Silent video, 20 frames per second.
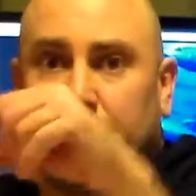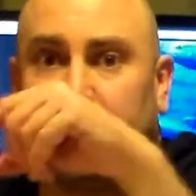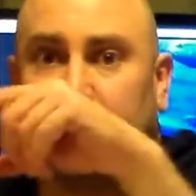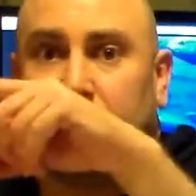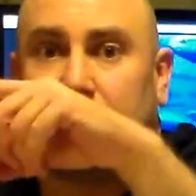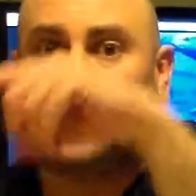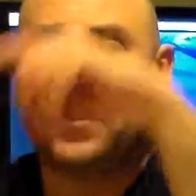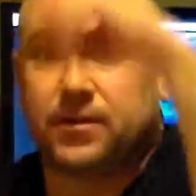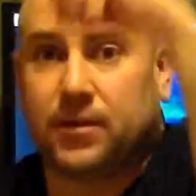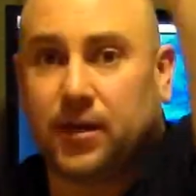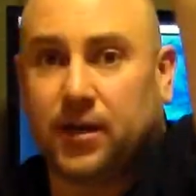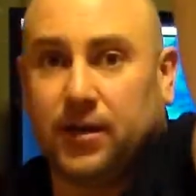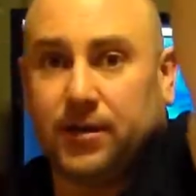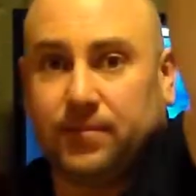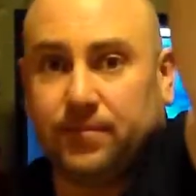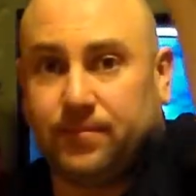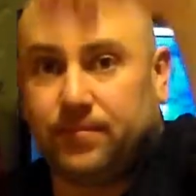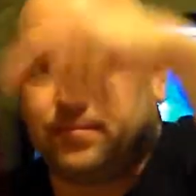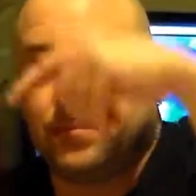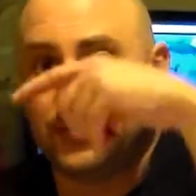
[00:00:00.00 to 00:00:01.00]
the
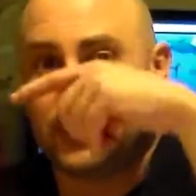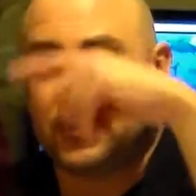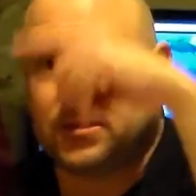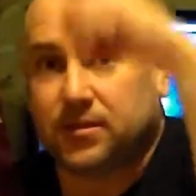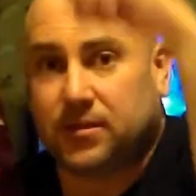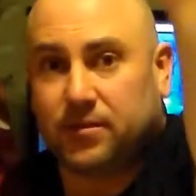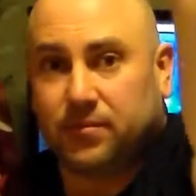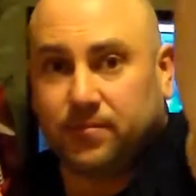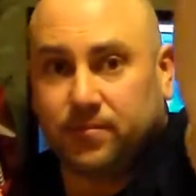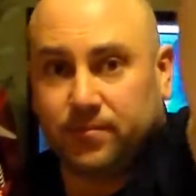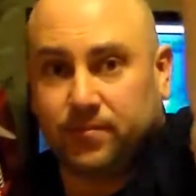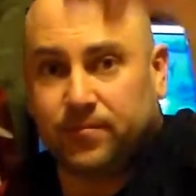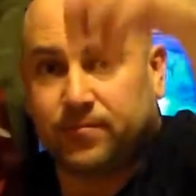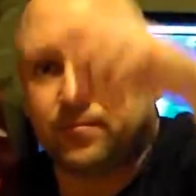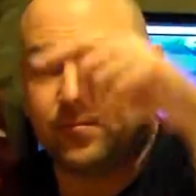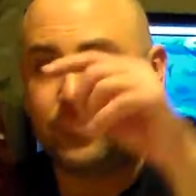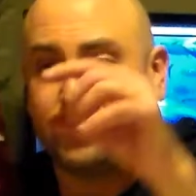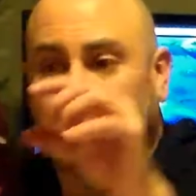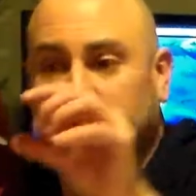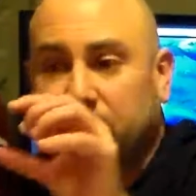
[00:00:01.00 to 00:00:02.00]
line basically
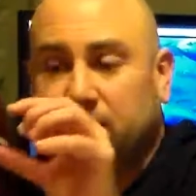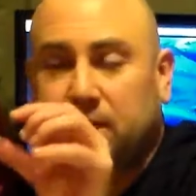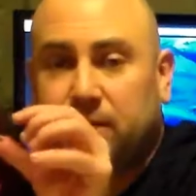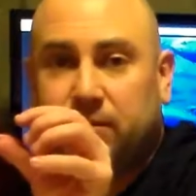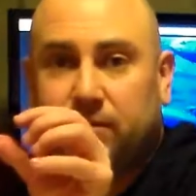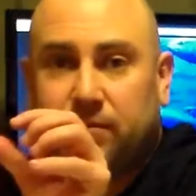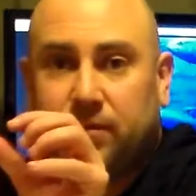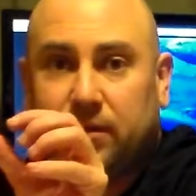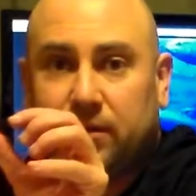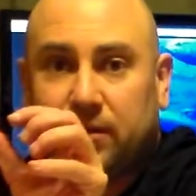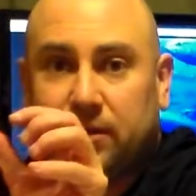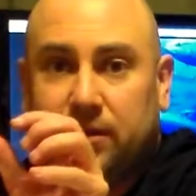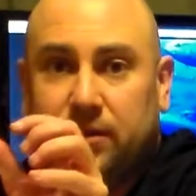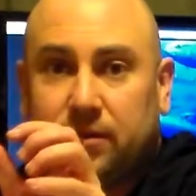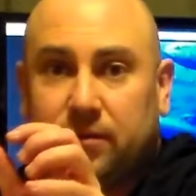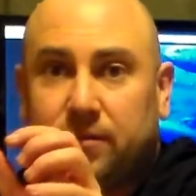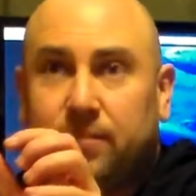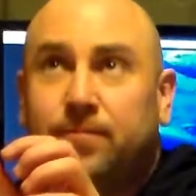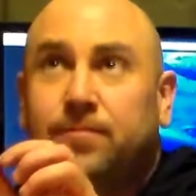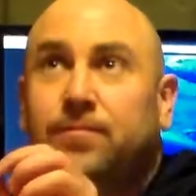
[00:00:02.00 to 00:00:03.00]
coming around
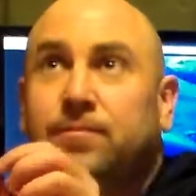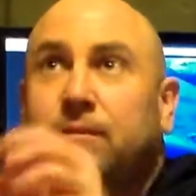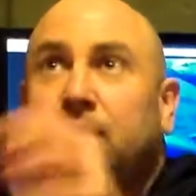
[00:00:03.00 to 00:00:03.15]
here,